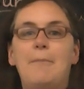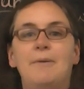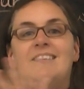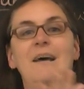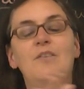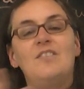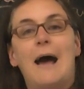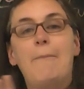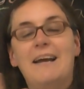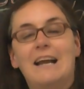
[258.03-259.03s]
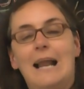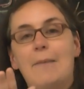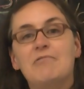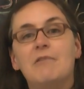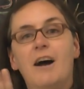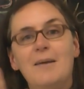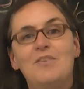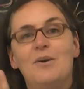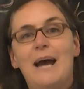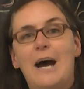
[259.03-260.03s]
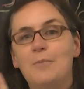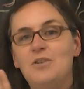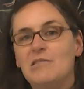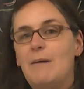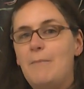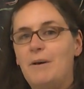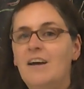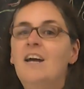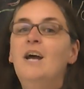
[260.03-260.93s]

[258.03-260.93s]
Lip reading: Cell sap and clap rhyme, so it helps you remember.